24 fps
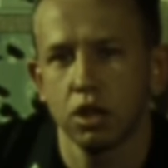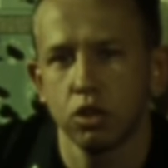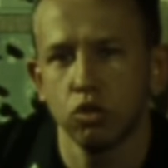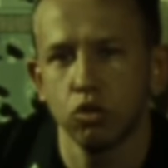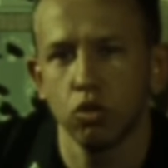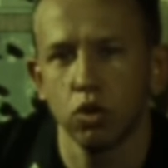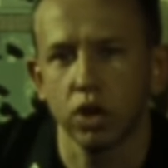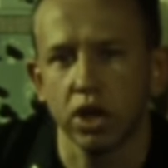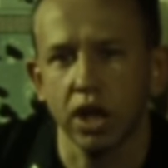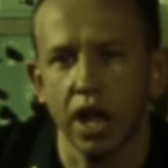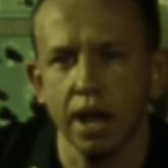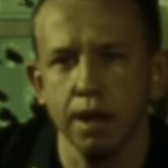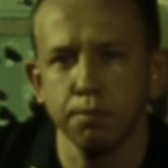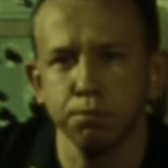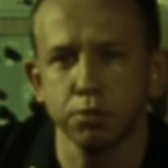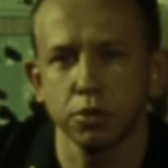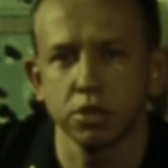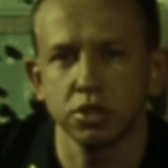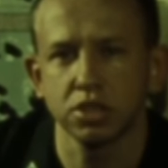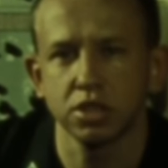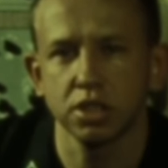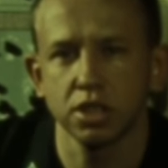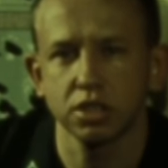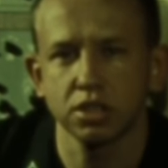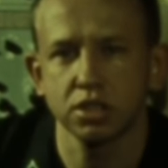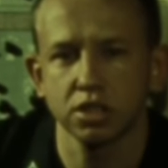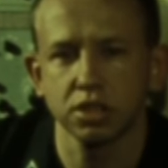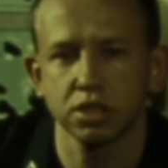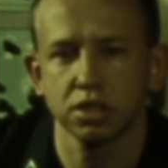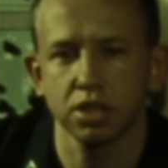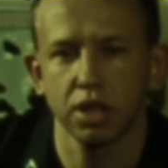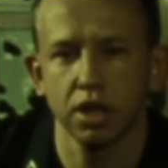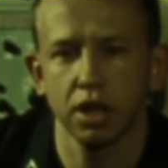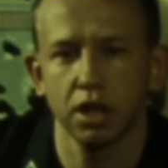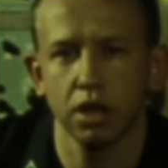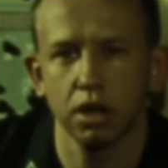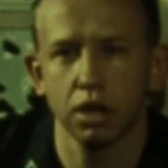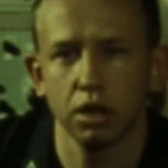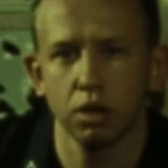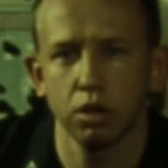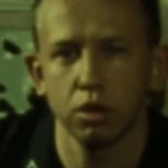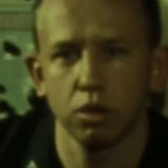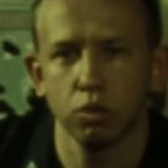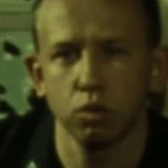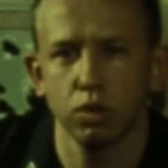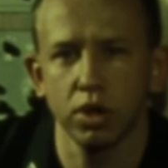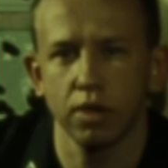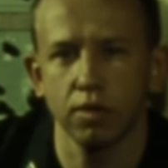To accomplish this, uh,
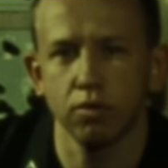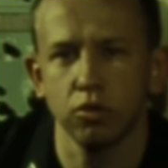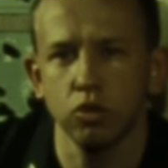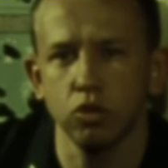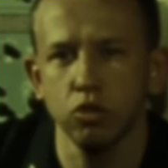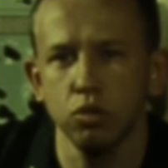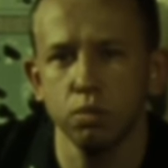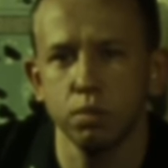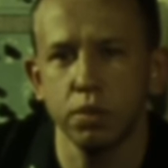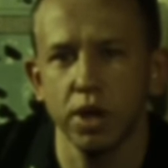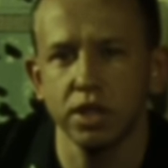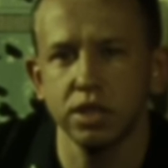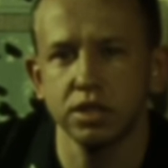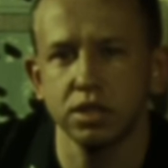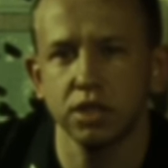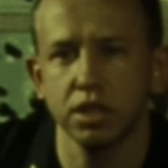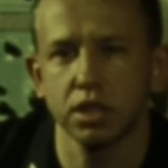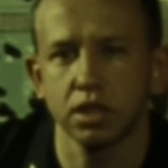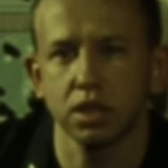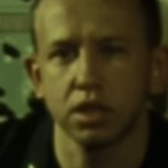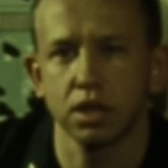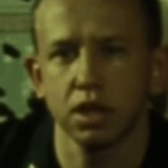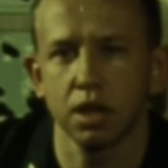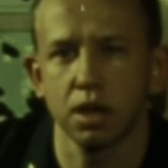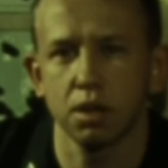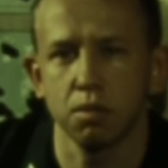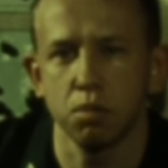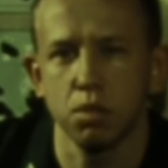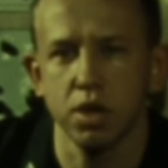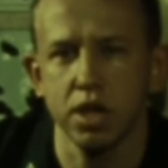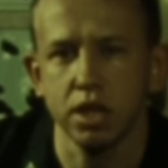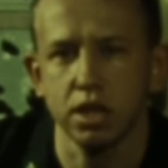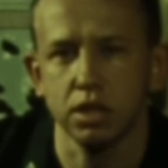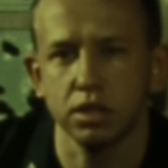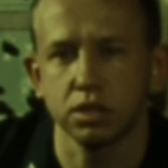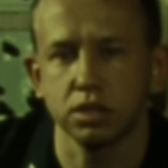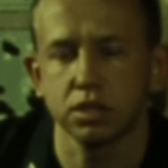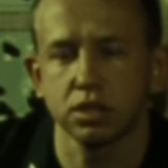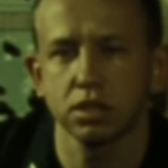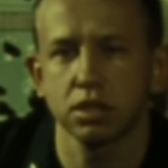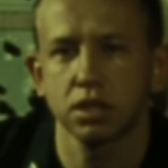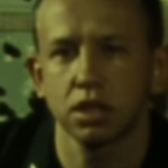we have two basic uh, means.